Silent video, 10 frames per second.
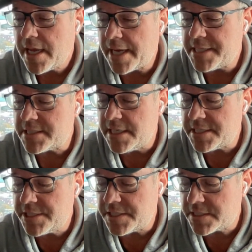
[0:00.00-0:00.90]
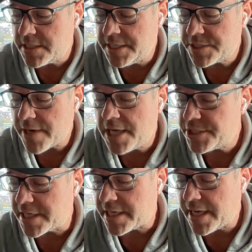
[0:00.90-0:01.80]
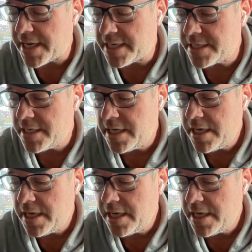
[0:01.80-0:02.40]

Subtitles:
And it's tragic, and